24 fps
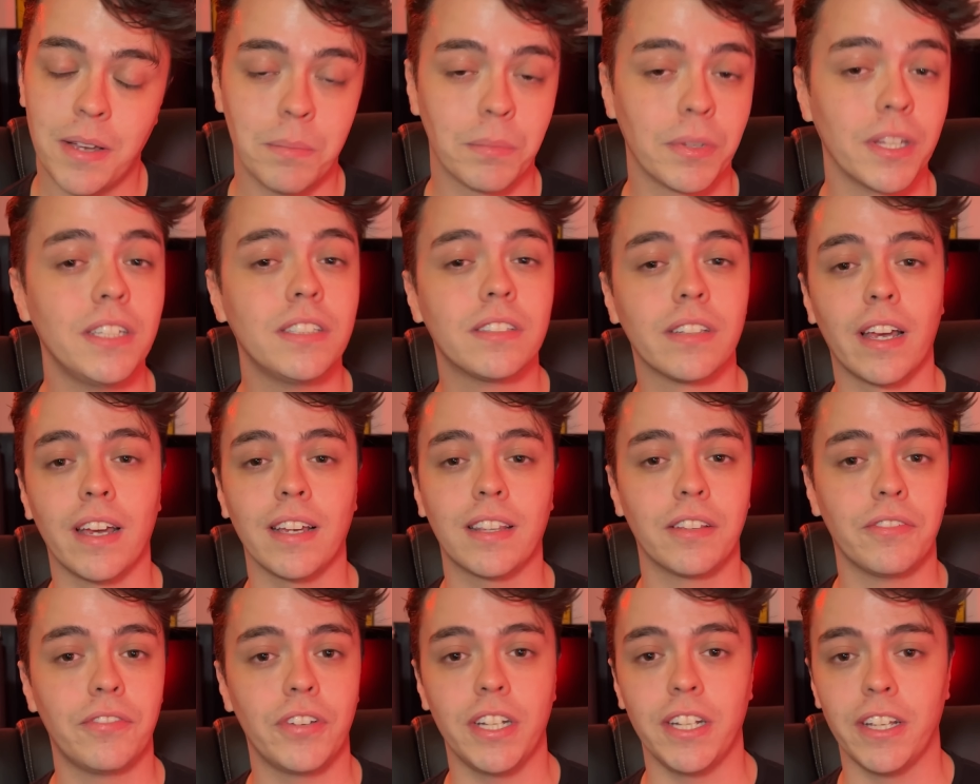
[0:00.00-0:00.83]
Please like
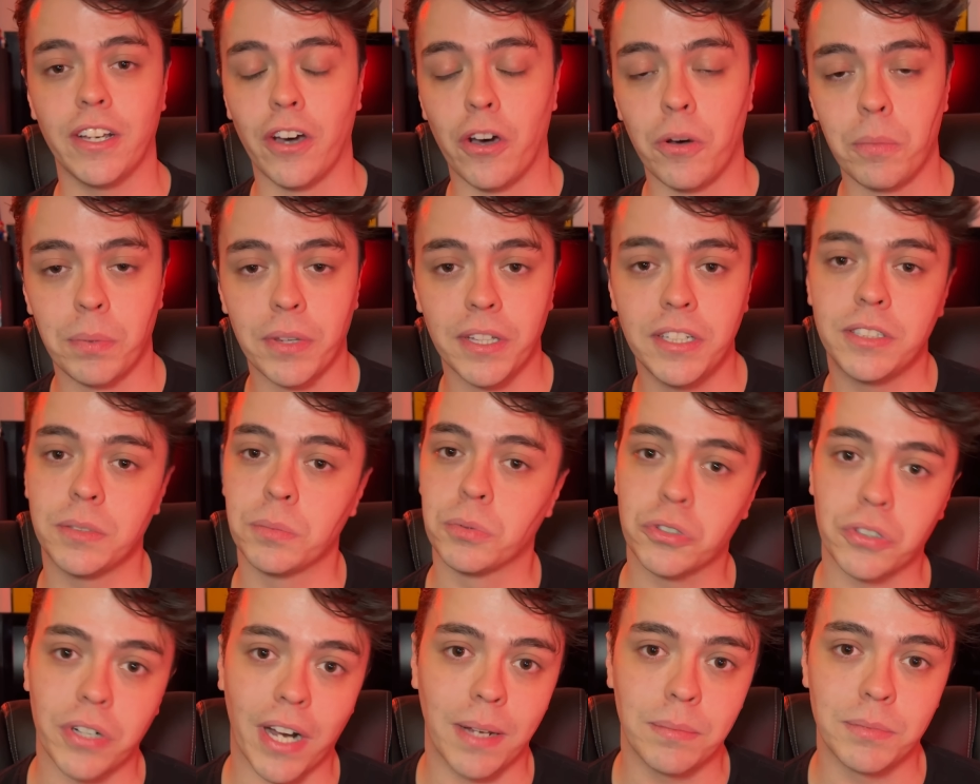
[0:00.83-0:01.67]
the video, please
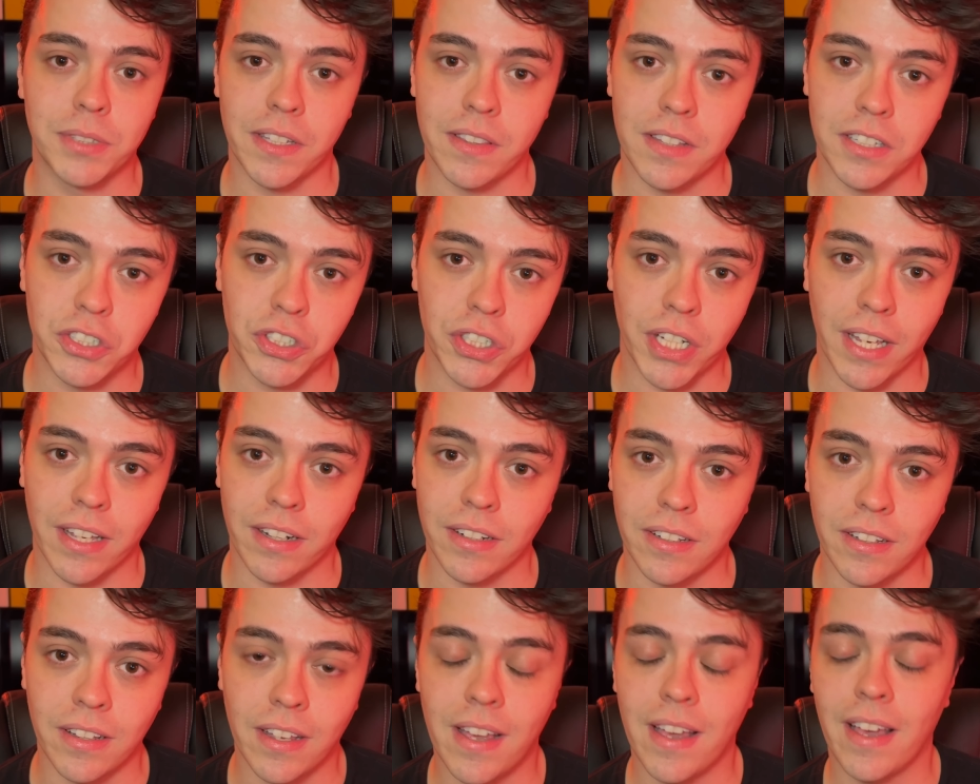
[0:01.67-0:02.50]
subscribe to the
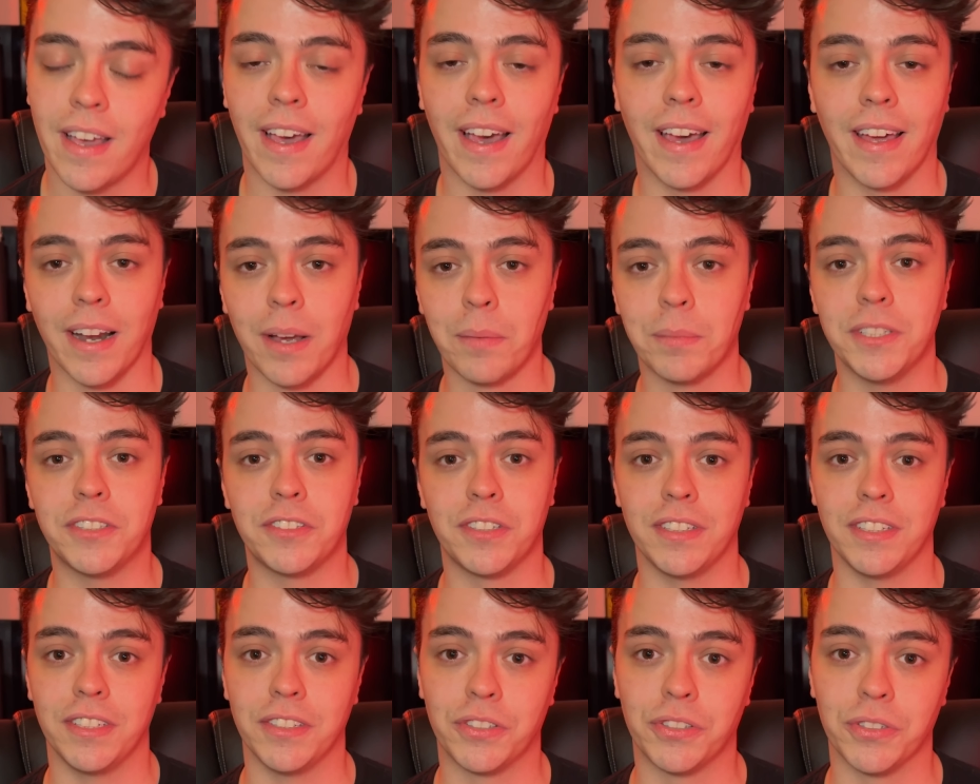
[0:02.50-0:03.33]
channel, and I'll be
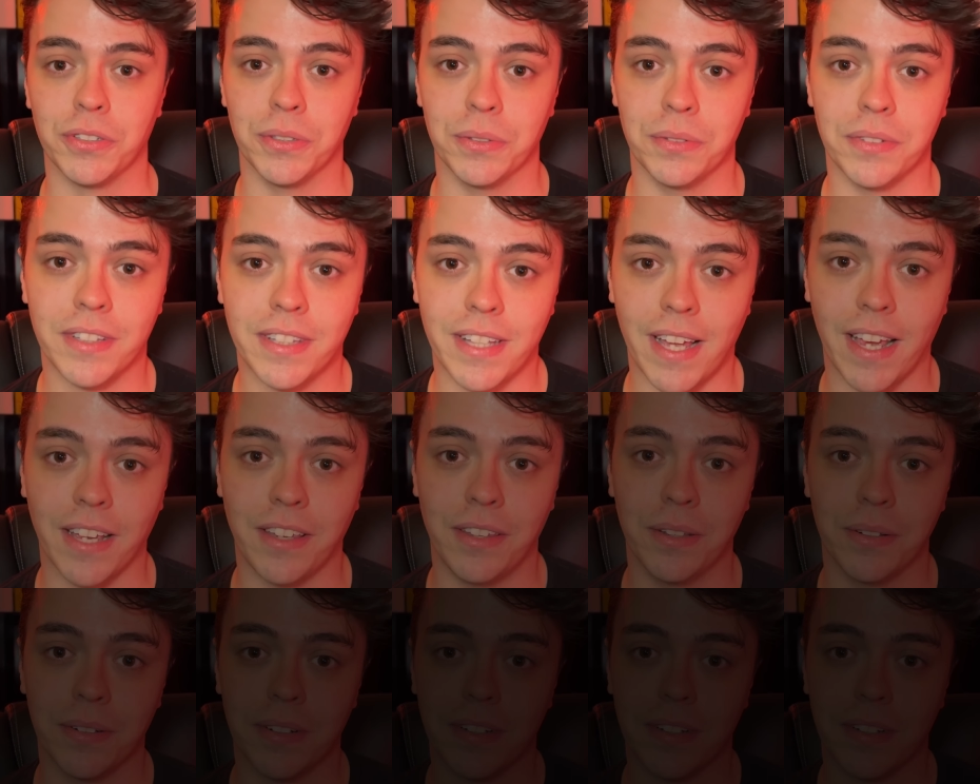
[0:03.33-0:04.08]
seeing you soon. Thank you.